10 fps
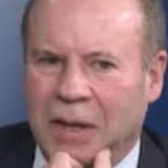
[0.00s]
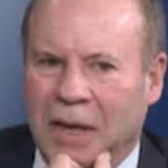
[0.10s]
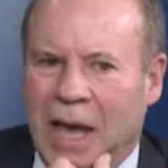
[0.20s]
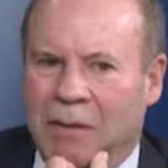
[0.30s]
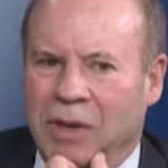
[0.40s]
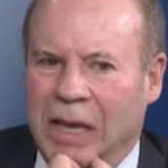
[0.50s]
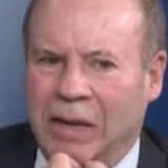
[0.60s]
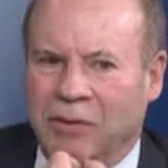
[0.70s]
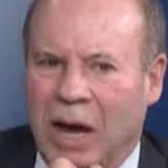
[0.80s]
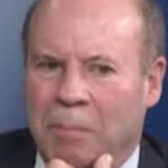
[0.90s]
have the
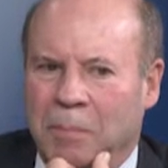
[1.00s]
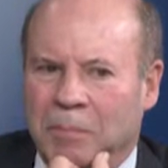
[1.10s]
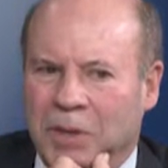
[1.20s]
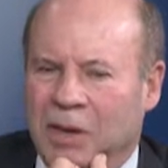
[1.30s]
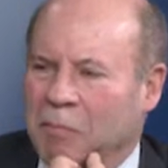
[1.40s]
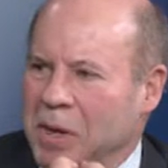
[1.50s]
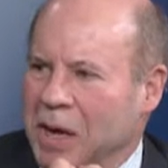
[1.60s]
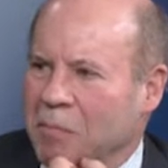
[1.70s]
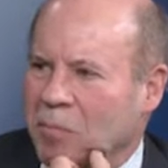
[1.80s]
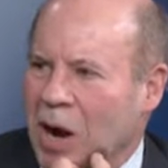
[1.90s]
ESOP give me
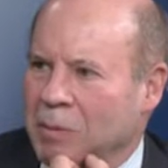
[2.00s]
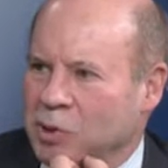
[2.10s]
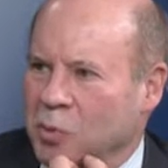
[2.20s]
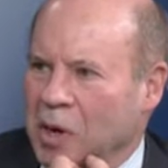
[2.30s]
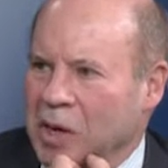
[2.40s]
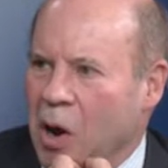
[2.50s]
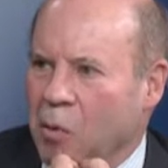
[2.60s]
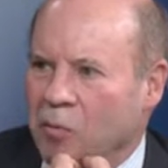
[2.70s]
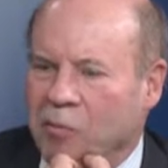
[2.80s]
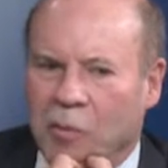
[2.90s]
a promissory
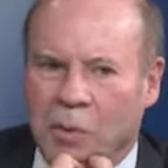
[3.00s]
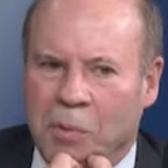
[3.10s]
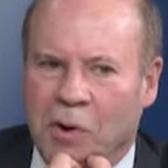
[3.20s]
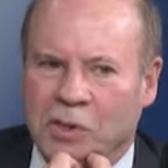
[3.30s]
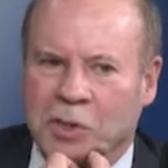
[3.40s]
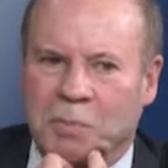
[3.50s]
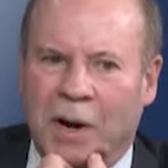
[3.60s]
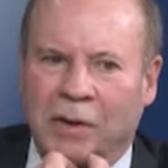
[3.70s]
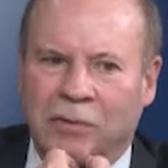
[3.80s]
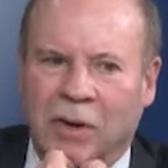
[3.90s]
note for the purchase price.